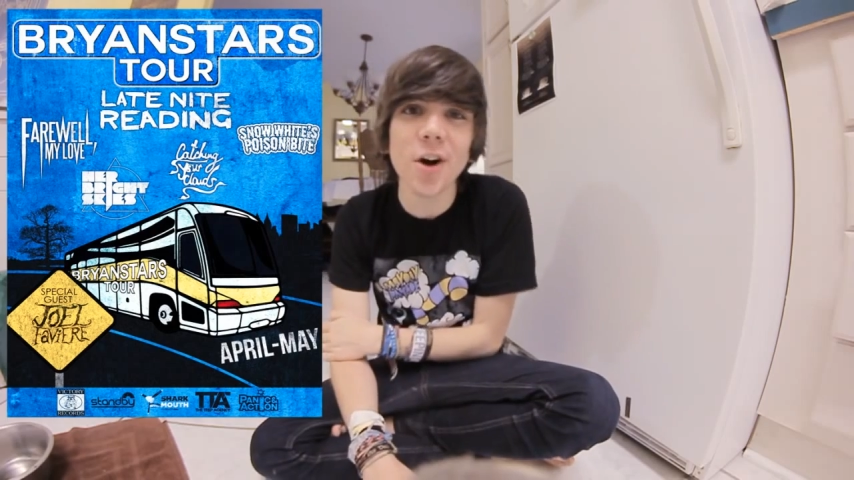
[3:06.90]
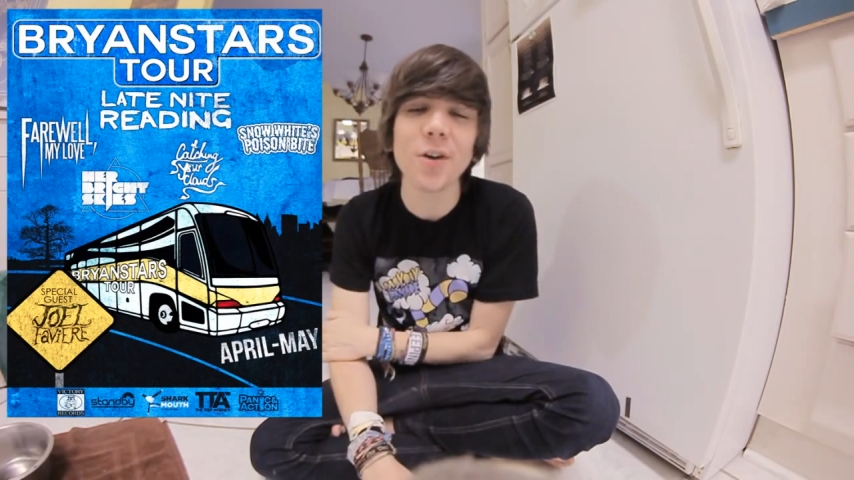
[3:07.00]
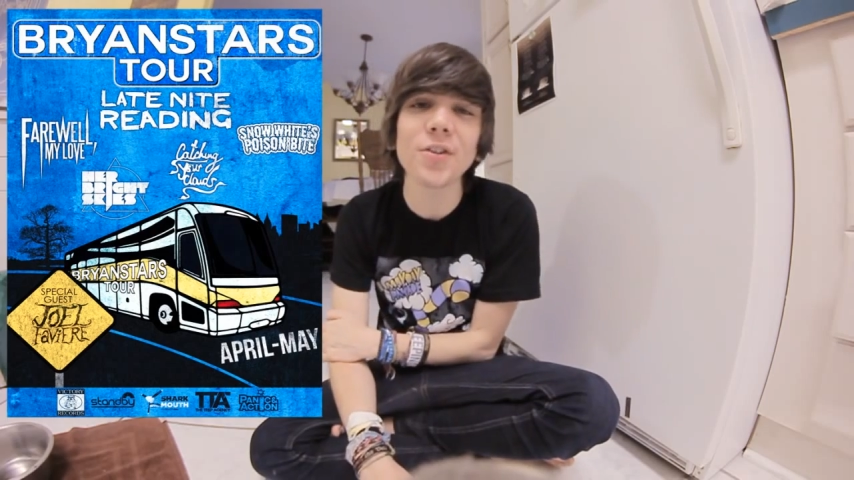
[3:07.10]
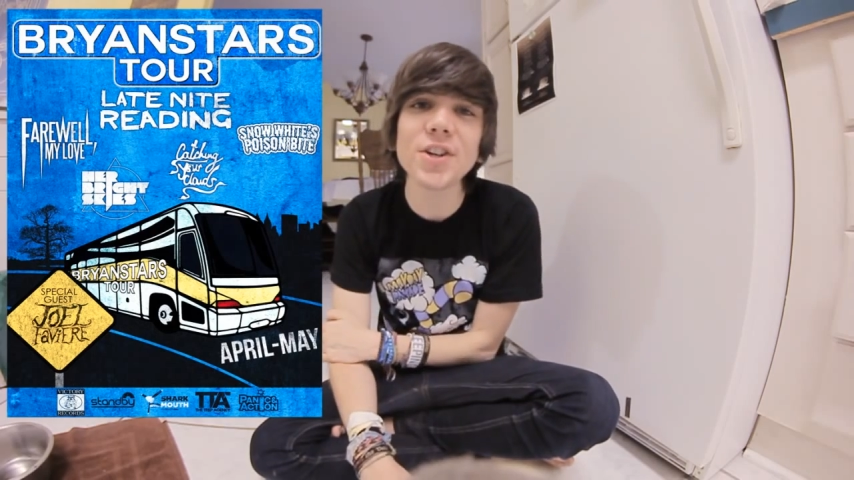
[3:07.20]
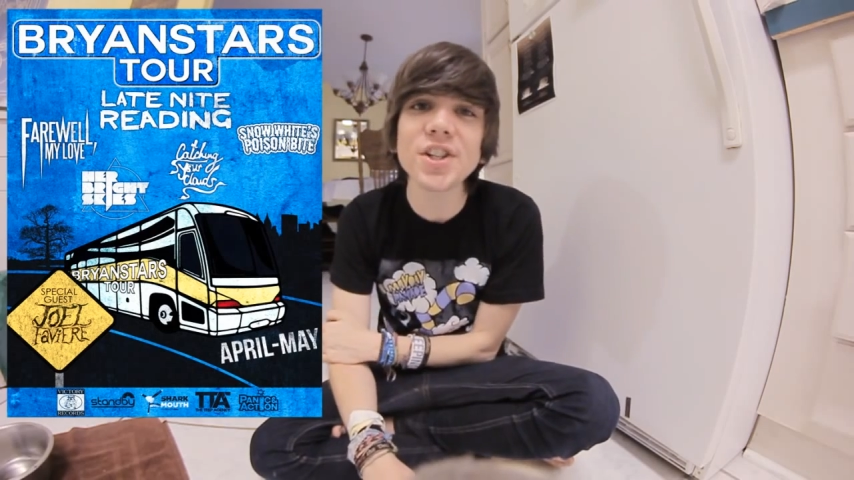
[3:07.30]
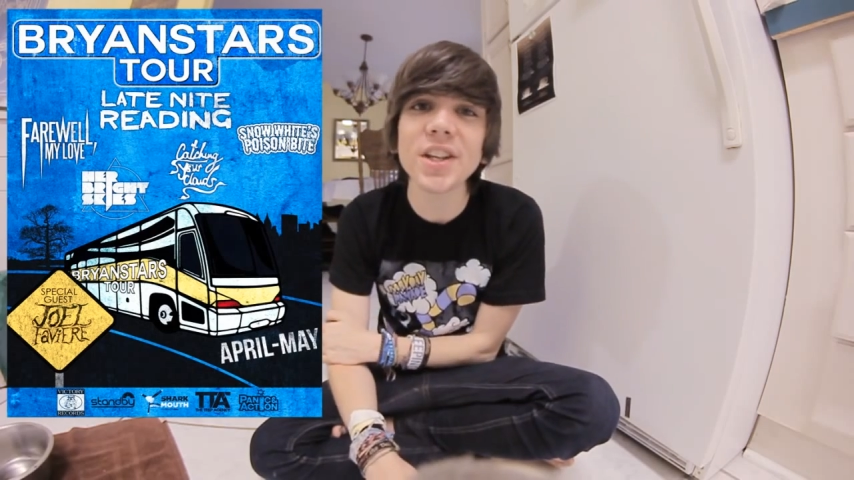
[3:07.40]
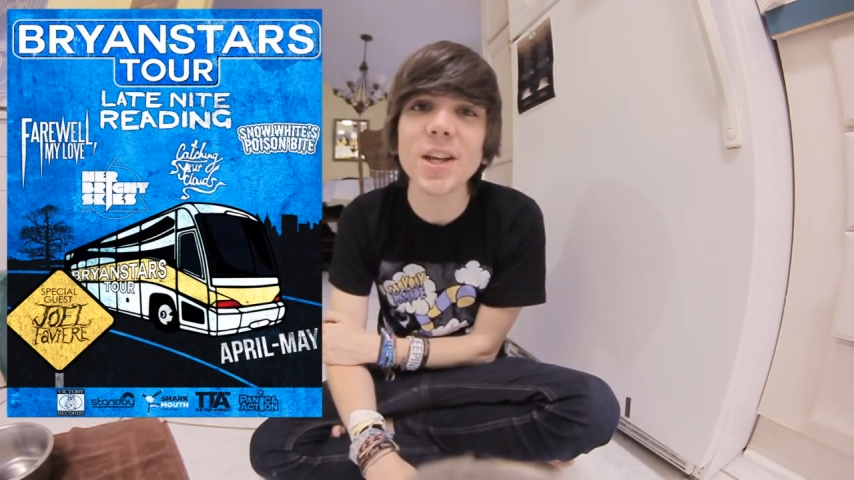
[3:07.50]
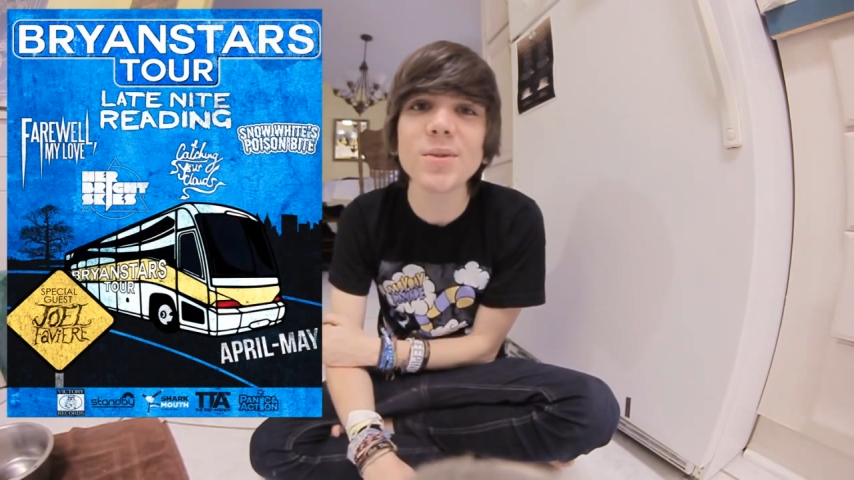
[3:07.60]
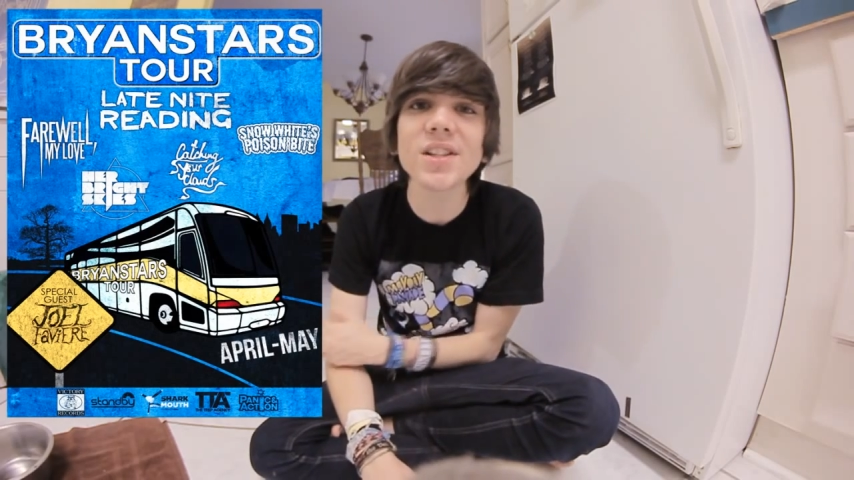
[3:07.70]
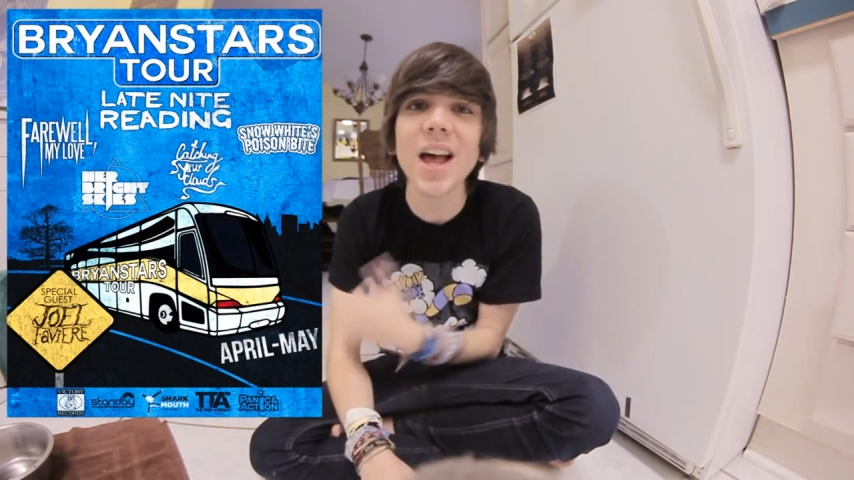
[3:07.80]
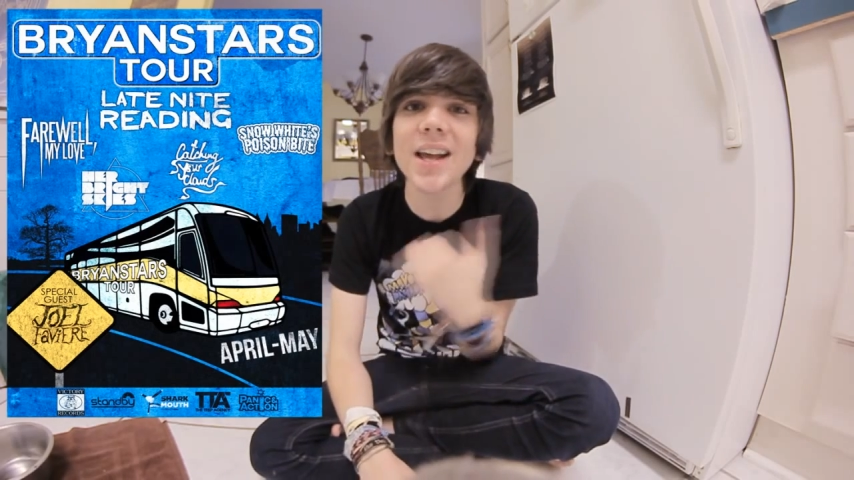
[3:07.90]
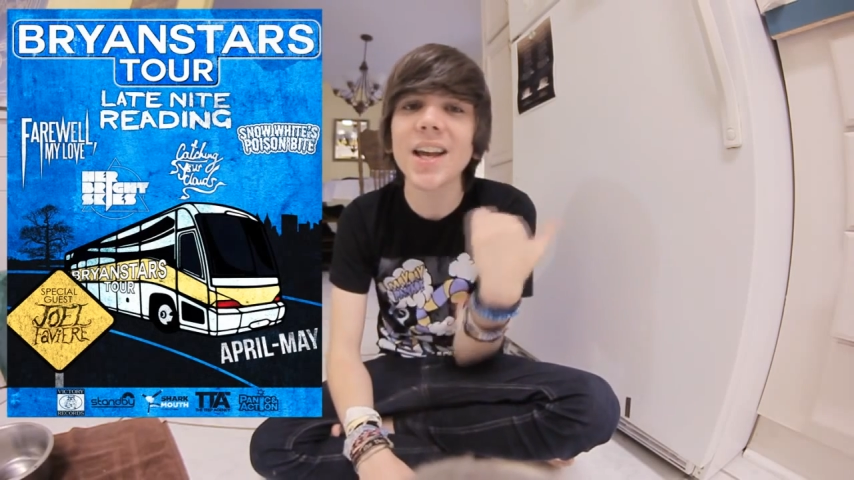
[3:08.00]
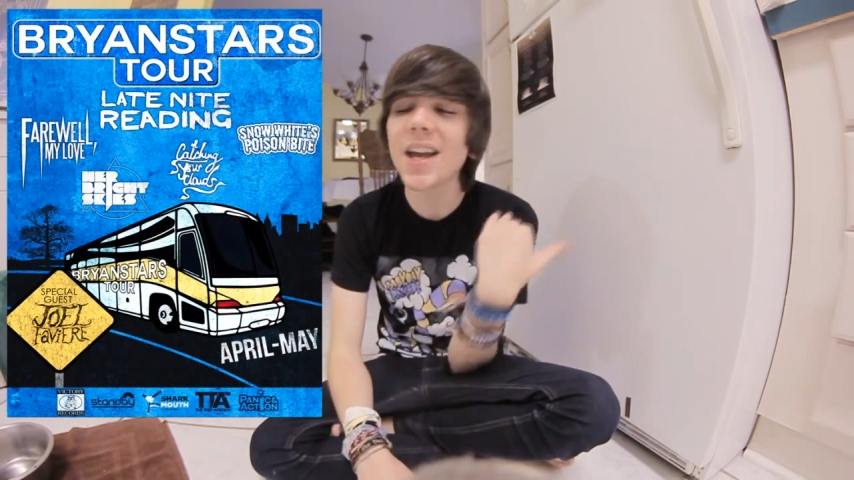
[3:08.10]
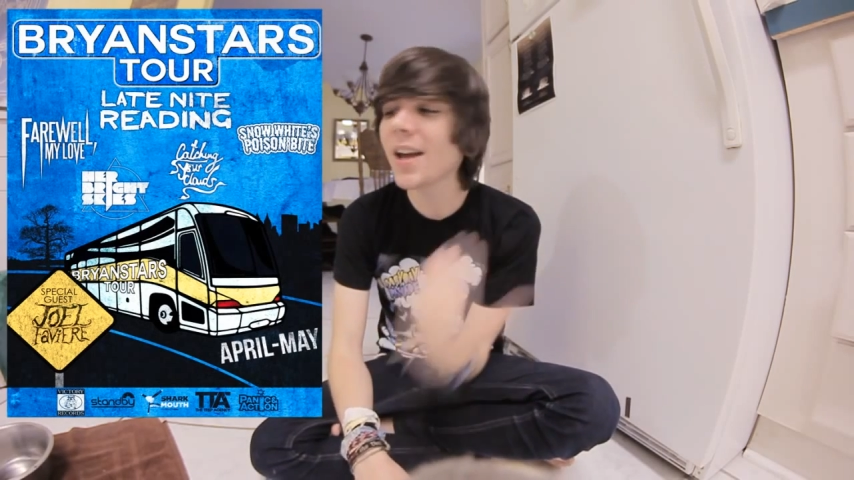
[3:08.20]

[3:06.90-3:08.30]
no. Originally, he was like,